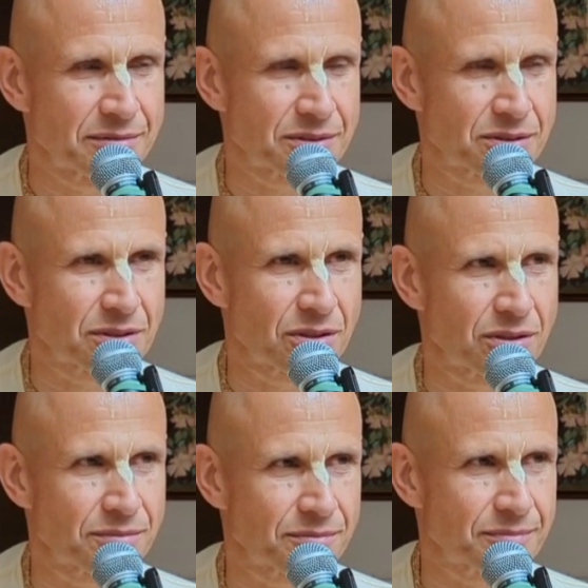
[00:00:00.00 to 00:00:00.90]

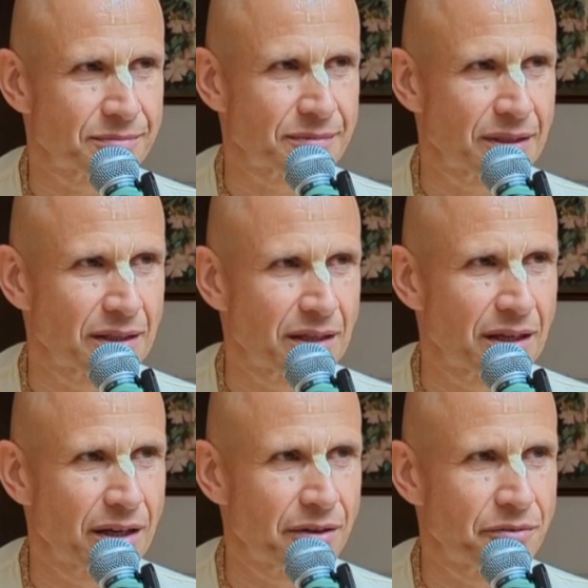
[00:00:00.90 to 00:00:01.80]
So
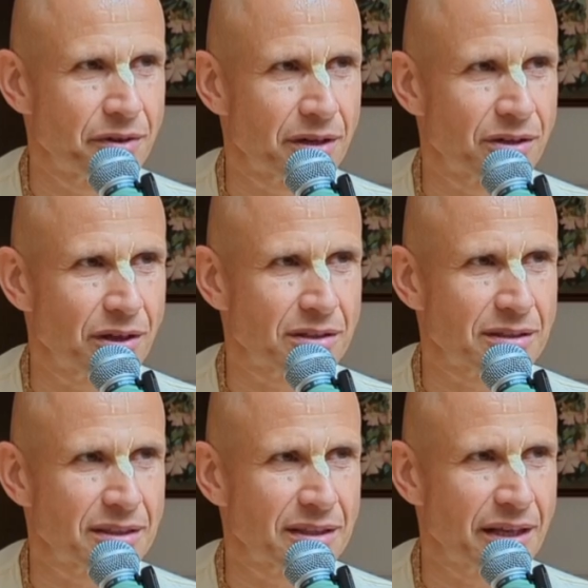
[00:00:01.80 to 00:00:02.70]
if we are not
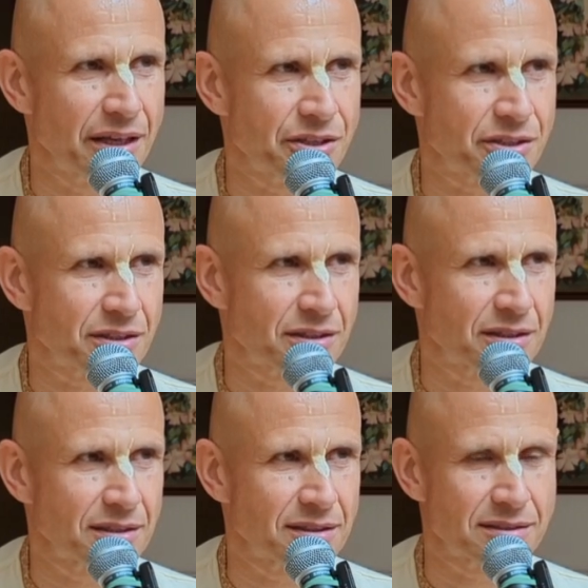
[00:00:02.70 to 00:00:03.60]
engaged
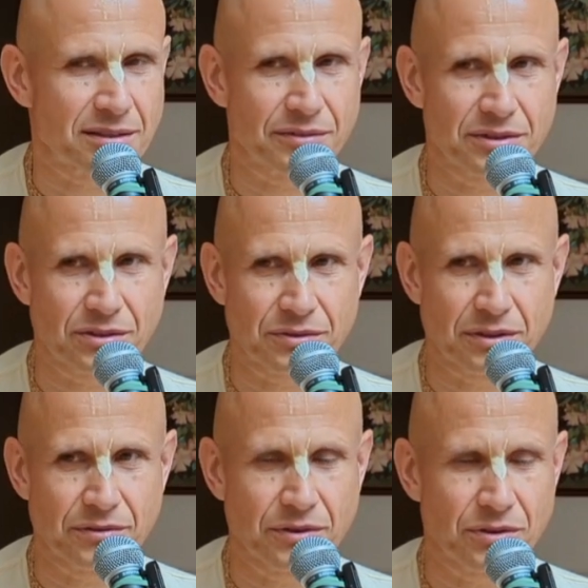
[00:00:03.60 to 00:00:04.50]
in the service of the
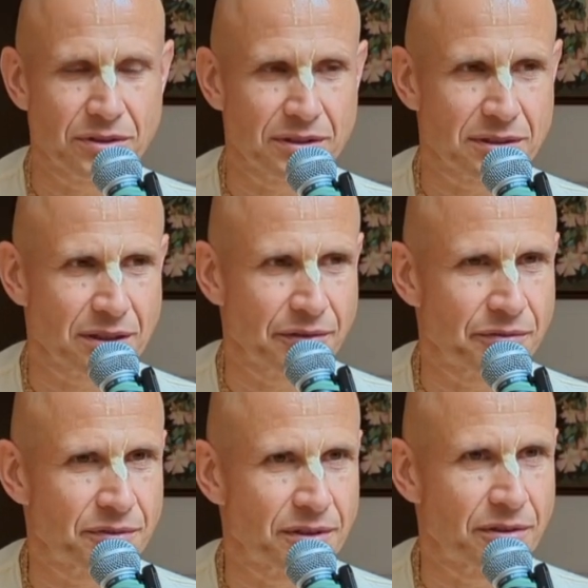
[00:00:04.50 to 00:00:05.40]
devotees,
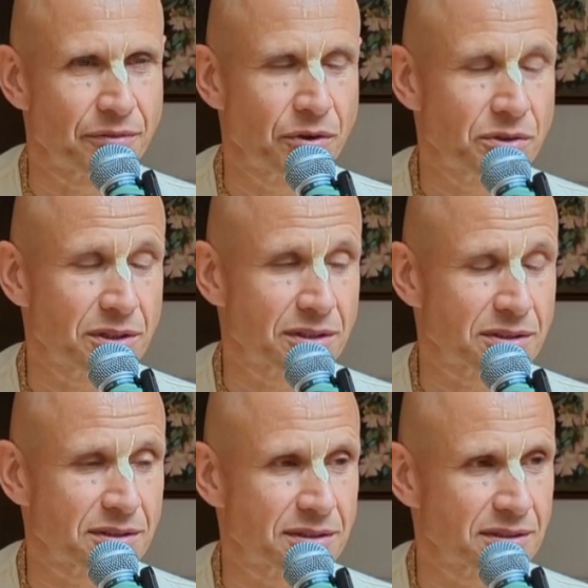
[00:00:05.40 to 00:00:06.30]
if the
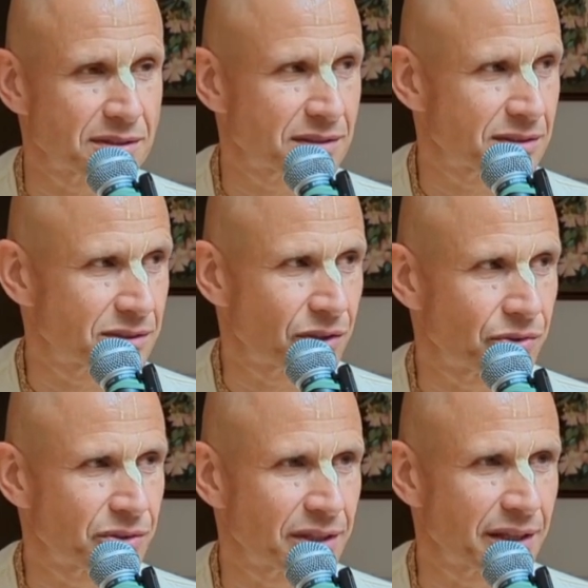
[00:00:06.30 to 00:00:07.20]
devotees
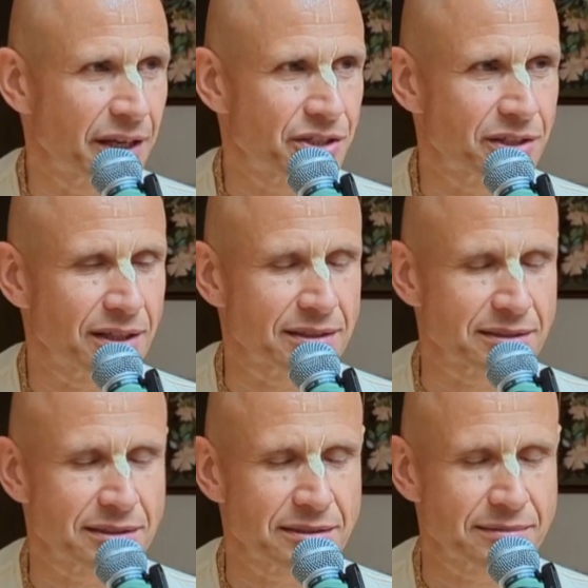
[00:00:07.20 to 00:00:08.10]
don't engage
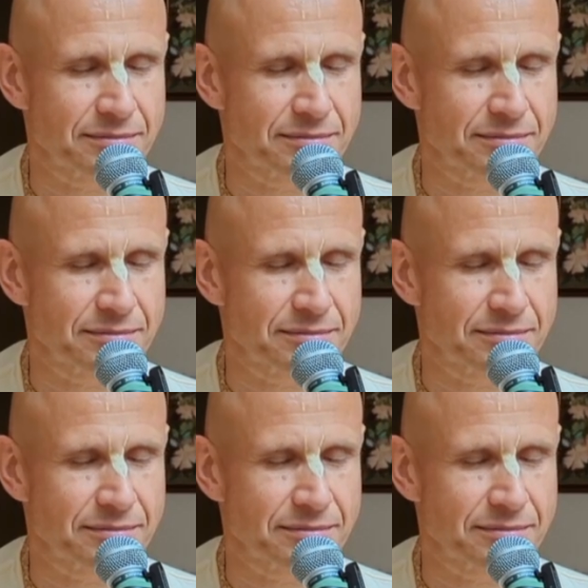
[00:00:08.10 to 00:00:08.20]
us,